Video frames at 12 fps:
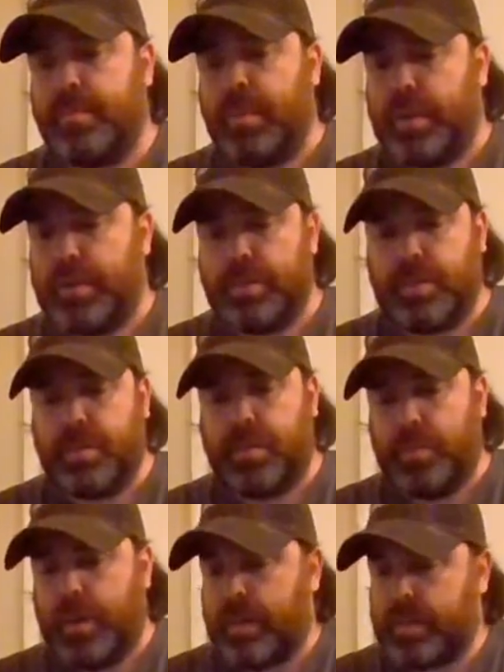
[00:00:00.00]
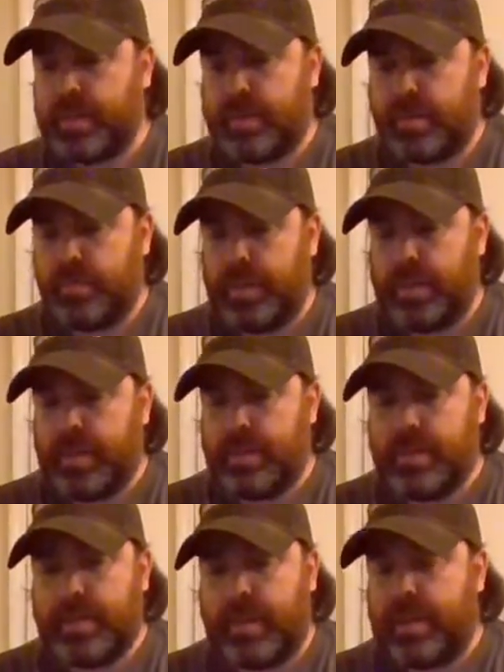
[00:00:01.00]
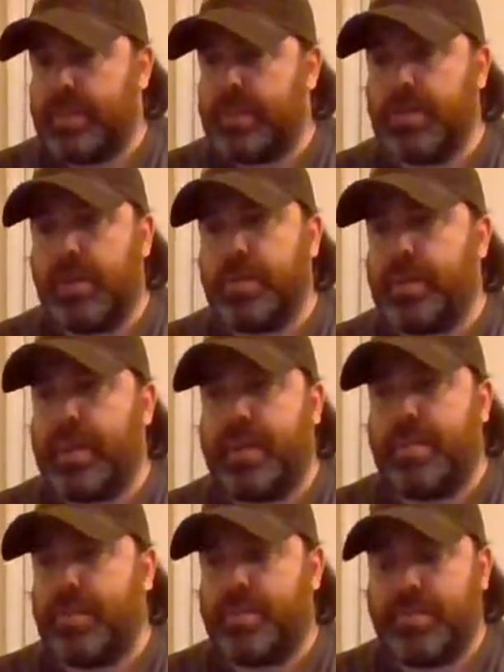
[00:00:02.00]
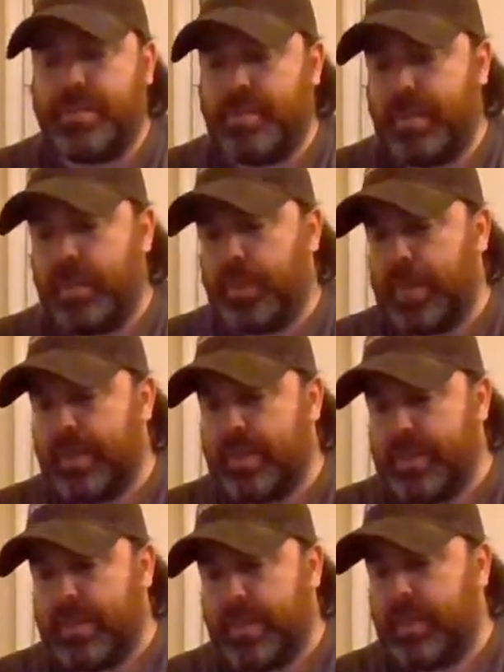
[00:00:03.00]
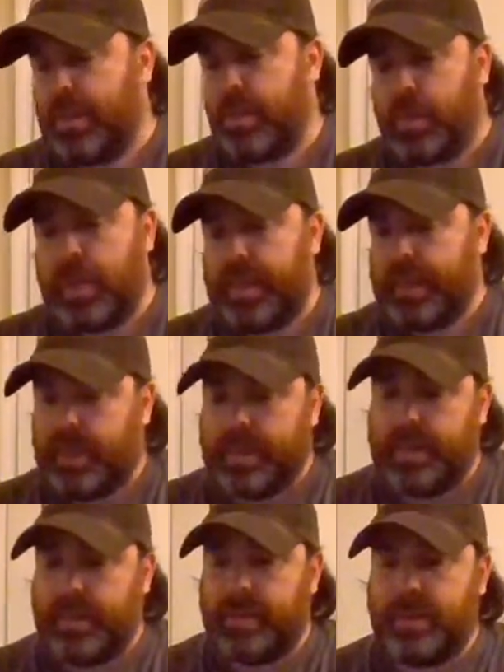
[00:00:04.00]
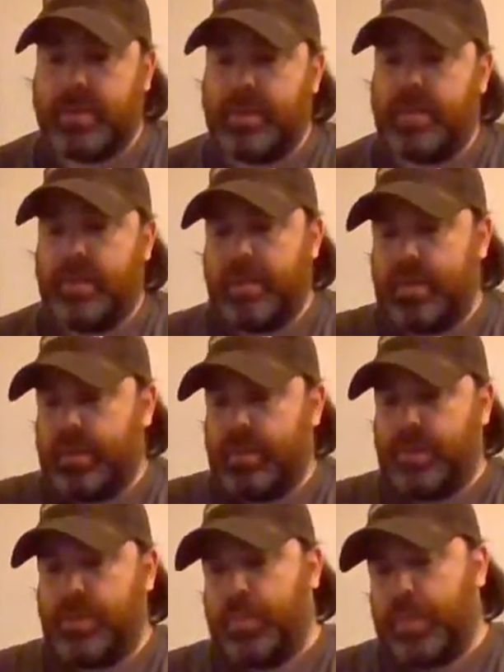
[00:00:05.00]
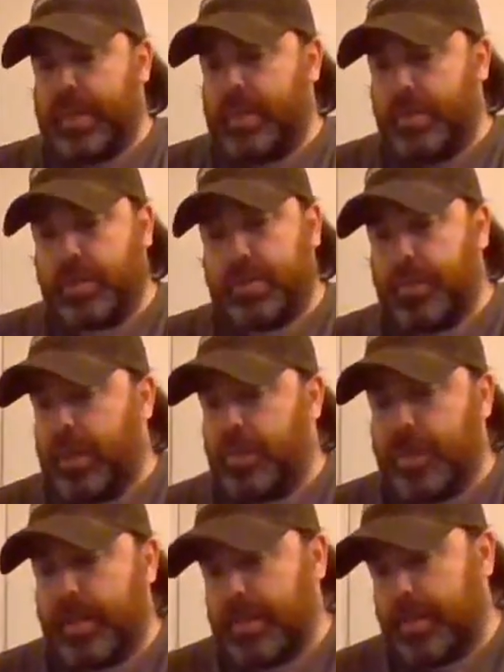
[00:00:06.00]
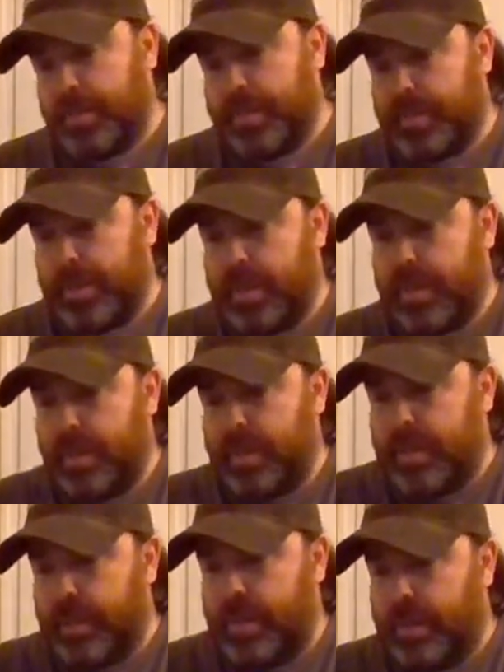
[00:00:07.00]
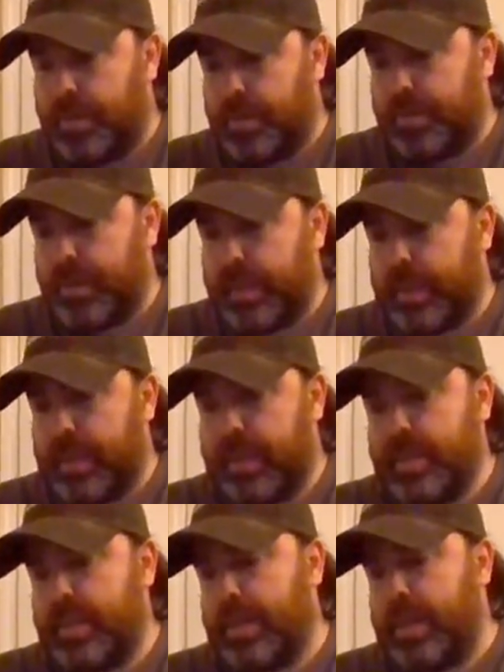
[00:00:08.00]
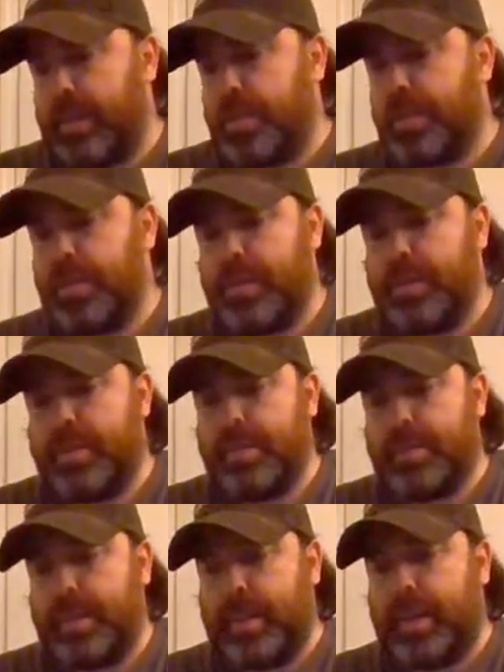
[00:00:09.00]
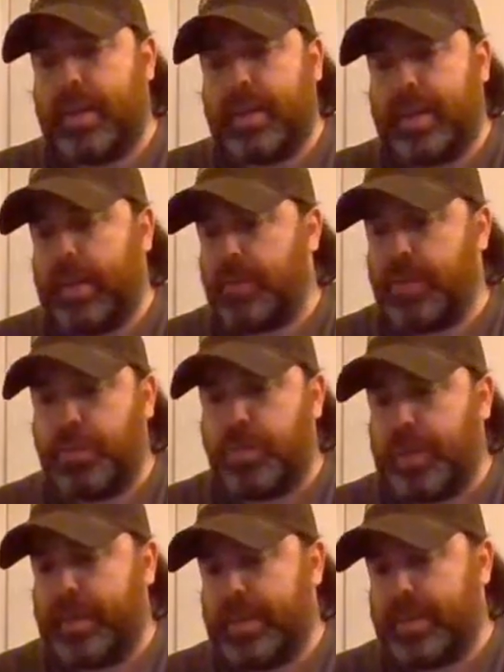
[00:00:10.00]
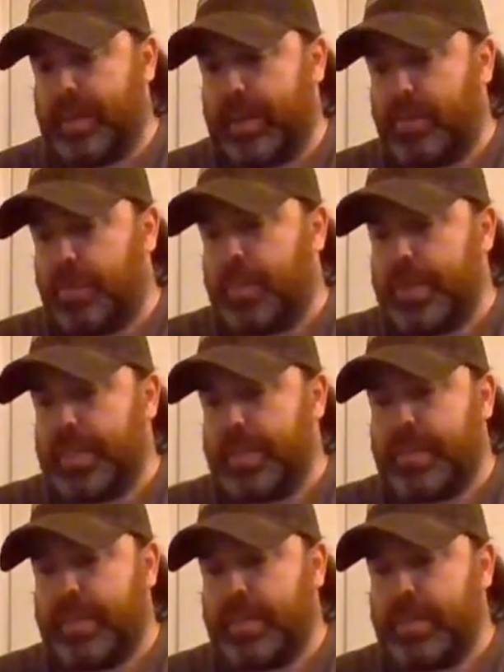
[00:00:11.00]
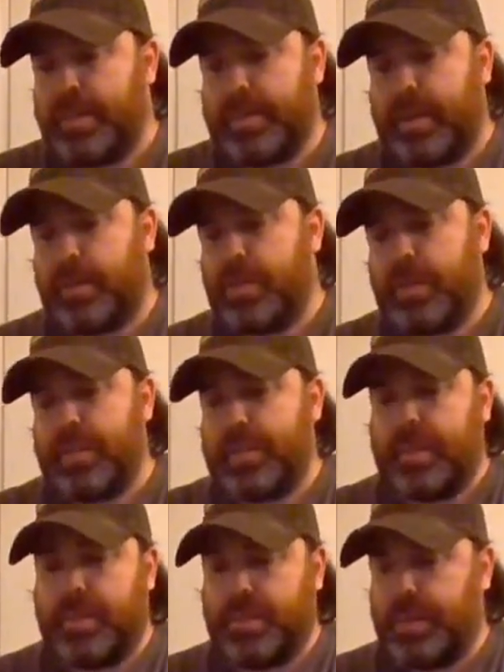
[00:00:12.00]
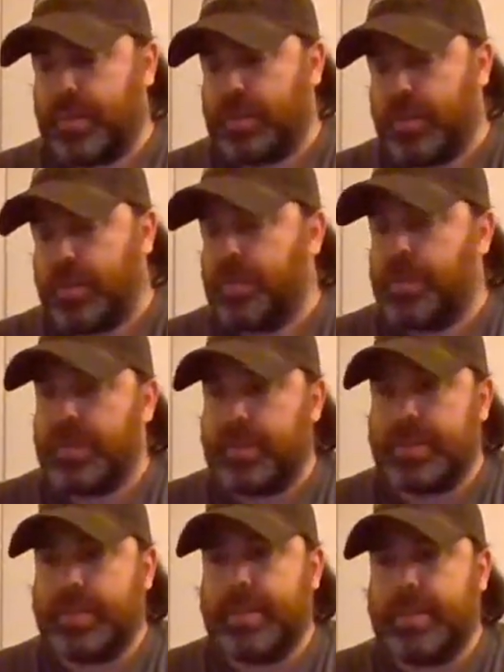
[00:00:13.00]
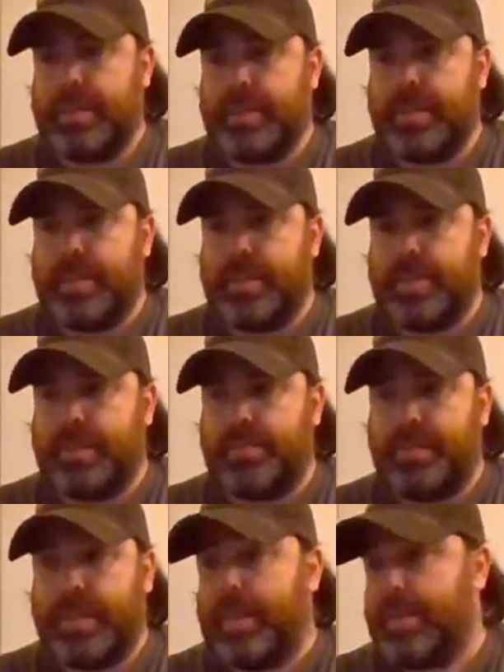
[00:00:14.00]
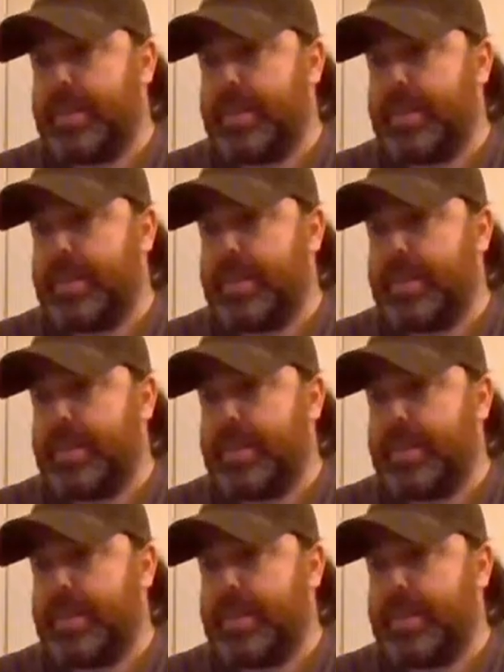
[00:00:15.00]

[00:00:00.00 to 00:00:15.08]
modular mocks because I don't have the pieces in the quantity I need to make it look the way I want to. Like I ordered, I have all the white, I have the magenta. I ordered a ton of dark turquoise, and